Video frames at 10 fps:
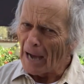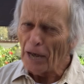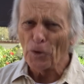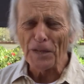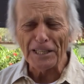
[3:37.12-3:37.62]

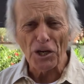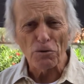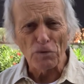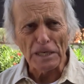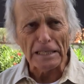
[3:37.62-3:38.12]
I don't think
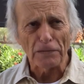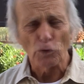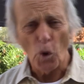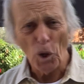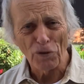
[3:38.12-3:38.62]
they're really
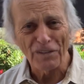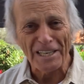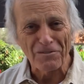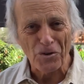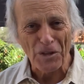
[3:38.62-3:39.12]

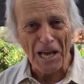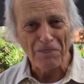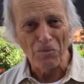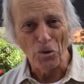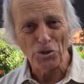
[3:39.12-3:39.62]
qualified for
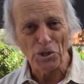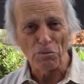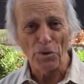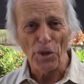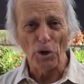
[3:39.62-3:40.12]
that, most of
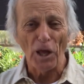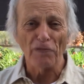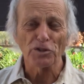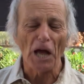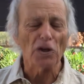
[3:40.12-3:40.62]
them with their
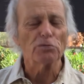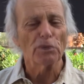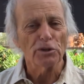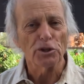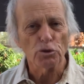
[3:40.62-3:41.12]
lifestyles,
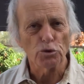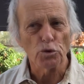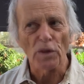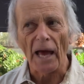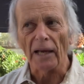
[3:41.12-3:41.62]
but they do
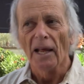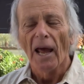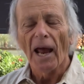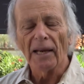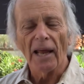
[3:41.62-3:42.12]
that.
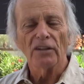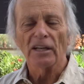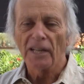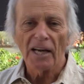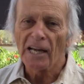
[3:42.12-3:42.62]
And
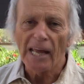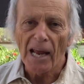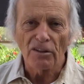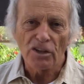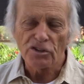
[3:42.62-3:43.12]
they did it
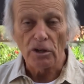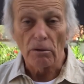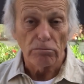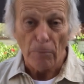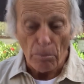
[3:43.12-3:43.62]
again this
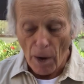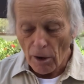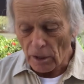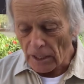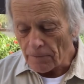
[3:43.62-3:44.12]
year,
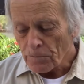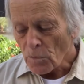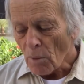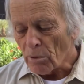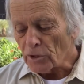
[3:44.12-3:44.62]
apparently.
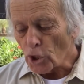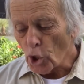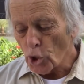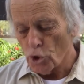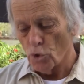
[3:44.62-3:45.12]
But the
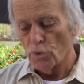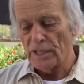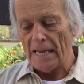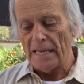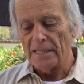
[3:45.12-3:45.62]
good
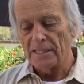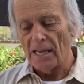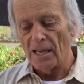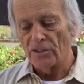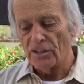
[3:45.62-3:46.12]
news
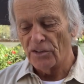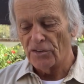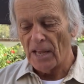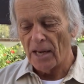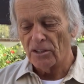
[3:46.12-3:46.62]

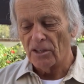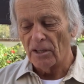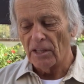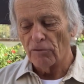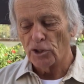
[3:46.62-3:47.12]
is that
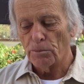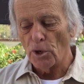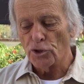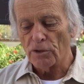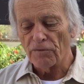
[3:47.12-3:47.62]
they've
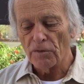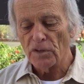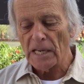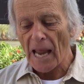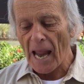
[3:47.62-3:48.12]
experienced a
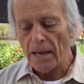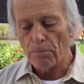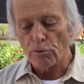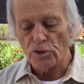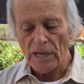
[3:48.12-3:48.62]

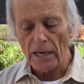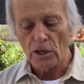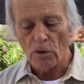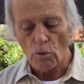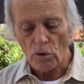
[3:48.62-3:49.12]

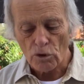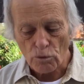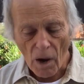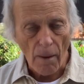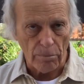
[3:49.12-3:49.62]
58%
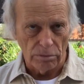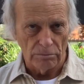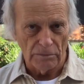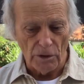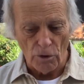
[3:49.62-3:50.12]
drop
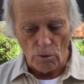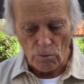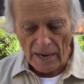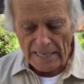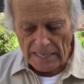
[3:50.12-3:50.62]
in their
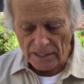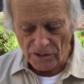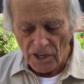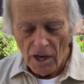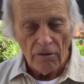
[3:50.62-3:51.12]

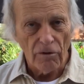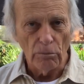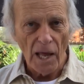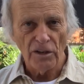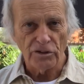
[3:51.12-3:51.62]
ratings
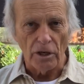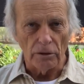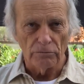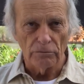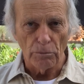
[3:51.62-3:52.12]
from last
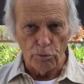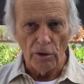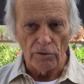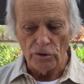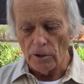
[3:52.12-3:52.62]
year, the
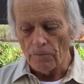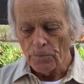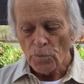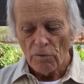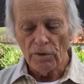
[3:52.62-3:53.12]
previous year.
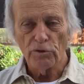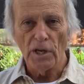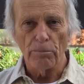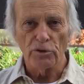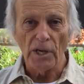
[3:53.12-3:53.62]

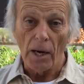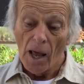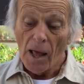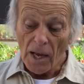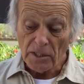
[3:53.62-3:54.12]
58%,
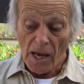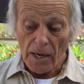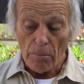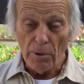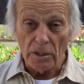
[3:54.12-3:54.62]
that's
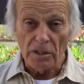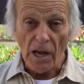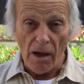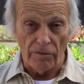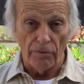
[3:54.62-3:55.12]
kind of big
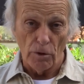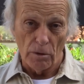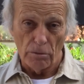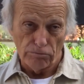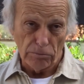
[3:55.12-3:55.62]
stuff. If
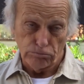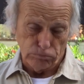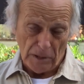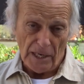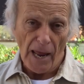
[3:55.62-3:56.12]
you're
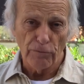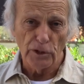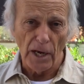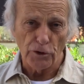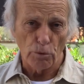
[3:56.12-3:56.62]
an
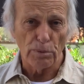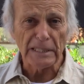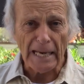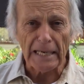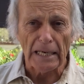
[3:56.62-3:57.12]
advertiser
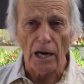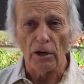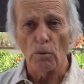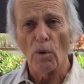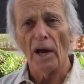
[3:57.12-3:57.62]

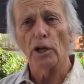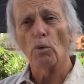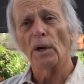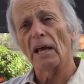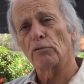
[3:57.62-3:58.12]
particularly, why do
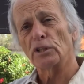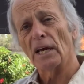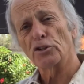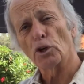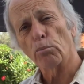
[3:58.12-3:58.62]
you want to
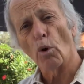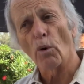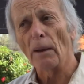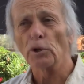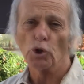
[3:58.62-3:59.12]
advertise in a
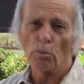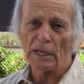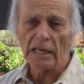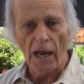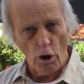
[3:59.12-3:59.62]
program that
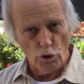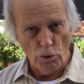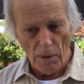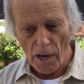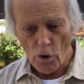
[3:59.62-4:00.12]
nobody
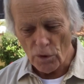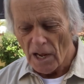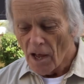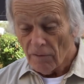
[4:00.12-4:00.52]
cares about?